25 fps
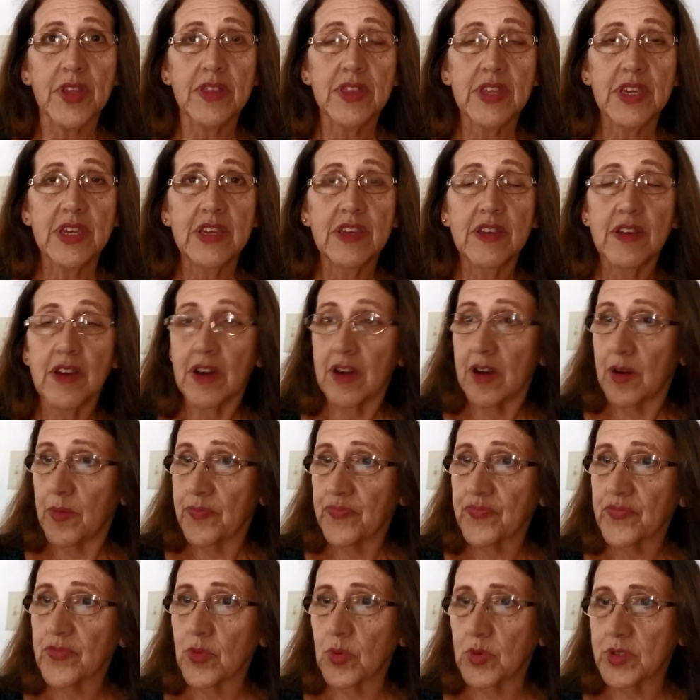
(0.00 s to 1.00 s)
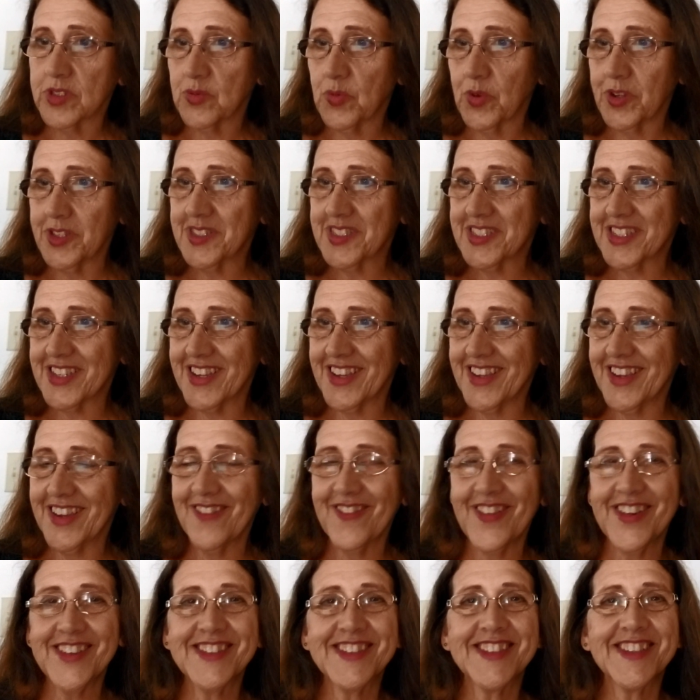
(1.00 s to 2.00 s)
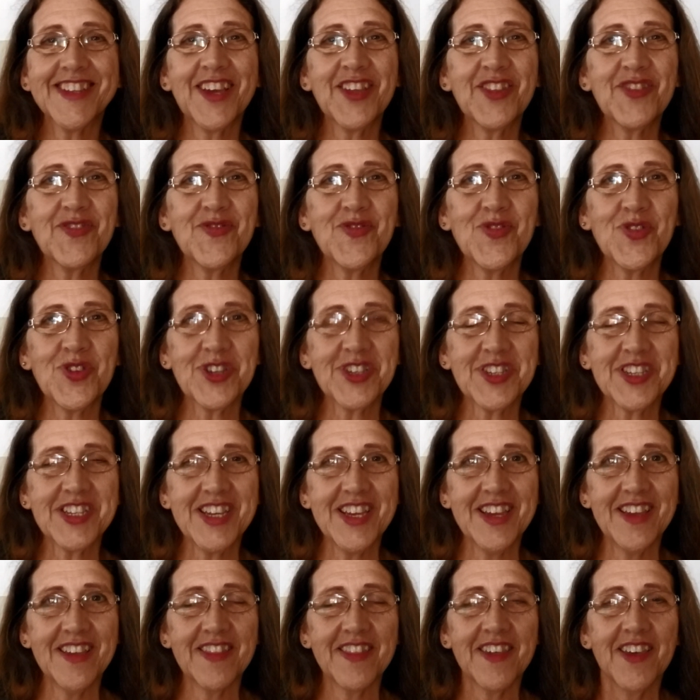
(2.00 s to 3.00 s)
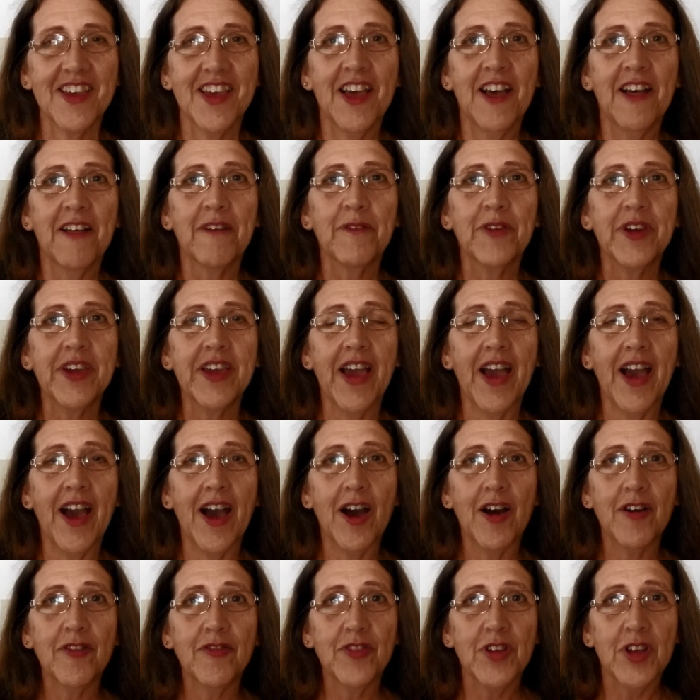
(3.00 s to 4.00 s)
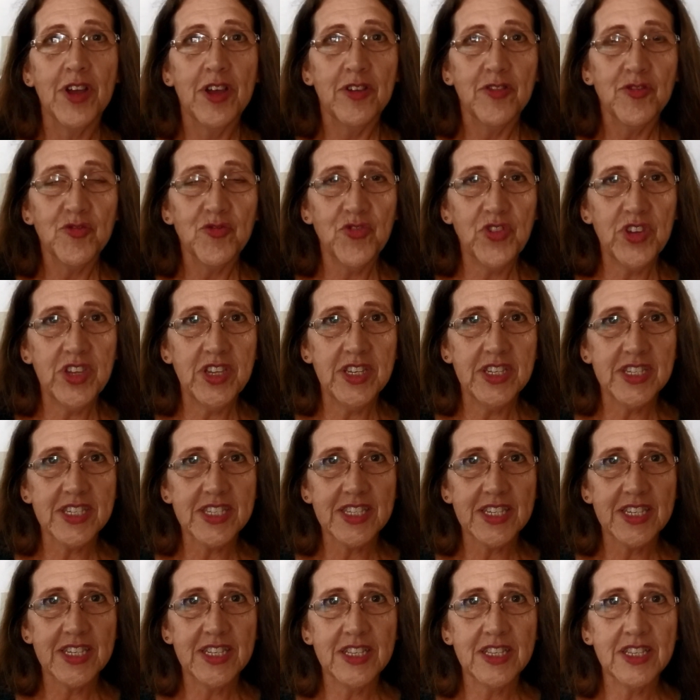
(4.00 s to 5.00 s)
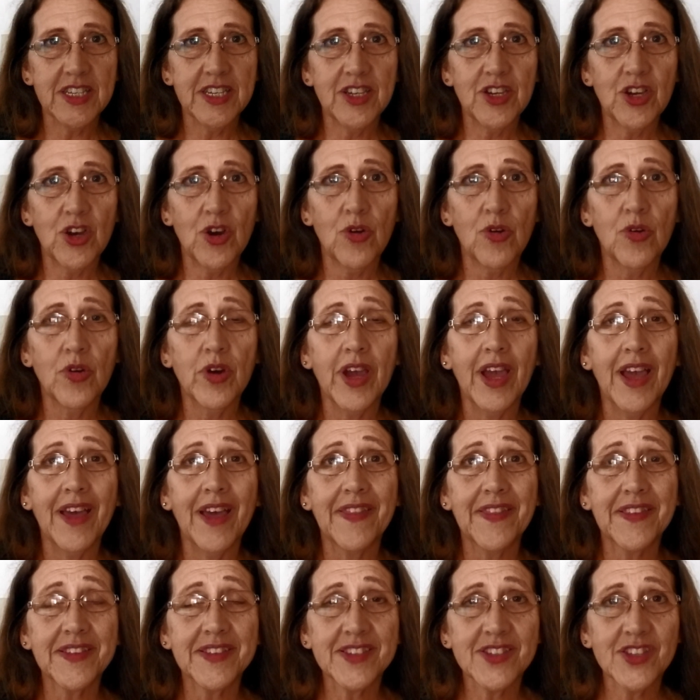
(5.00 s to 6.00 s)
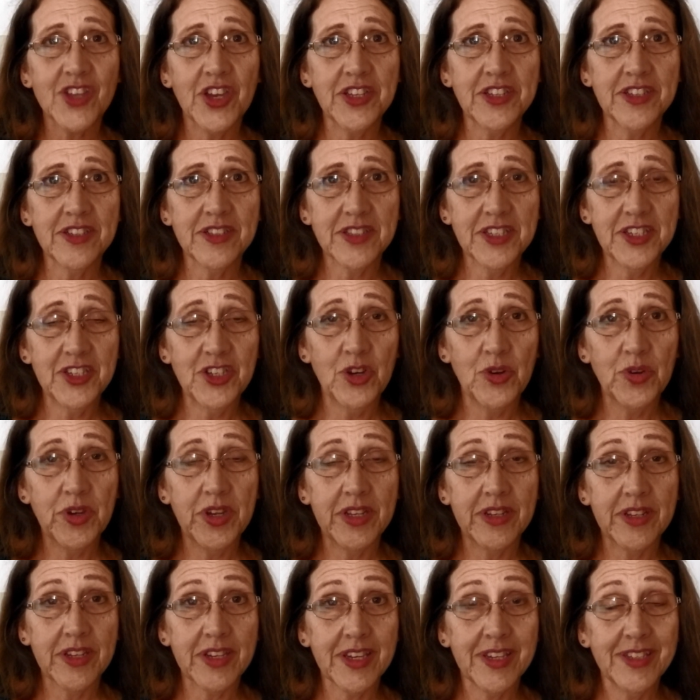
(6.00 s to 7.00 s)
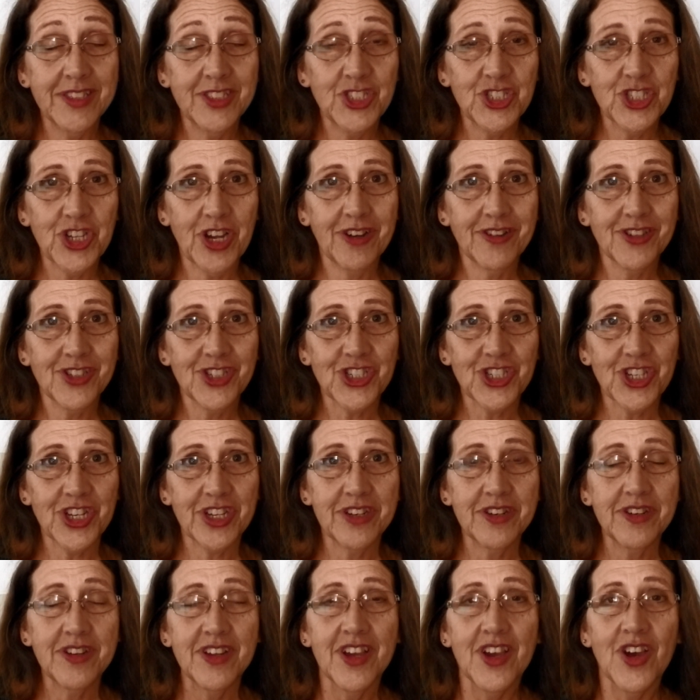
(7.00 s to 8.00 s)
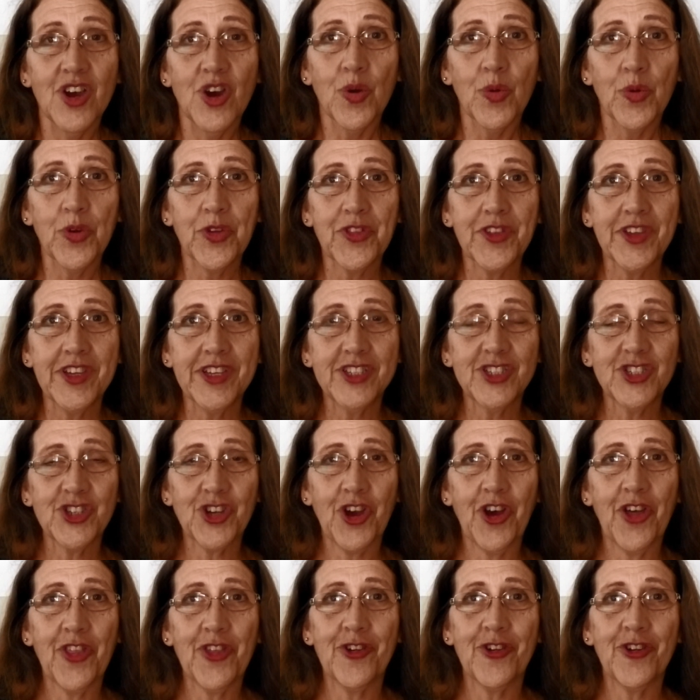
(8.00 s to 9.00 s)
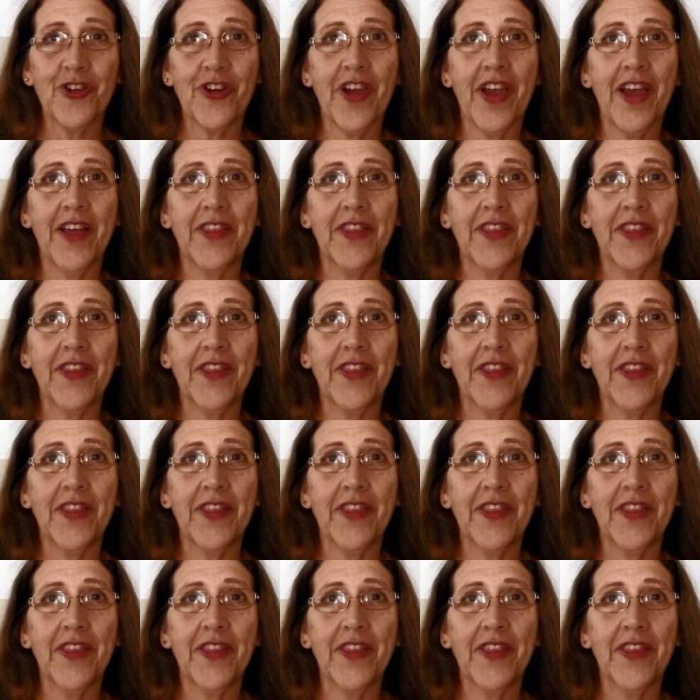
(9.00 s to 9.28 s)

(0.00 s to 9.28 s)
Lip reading: Wednesday the 14th, we have Venus in Leo and the Sun in Leo in a conjunction with each other.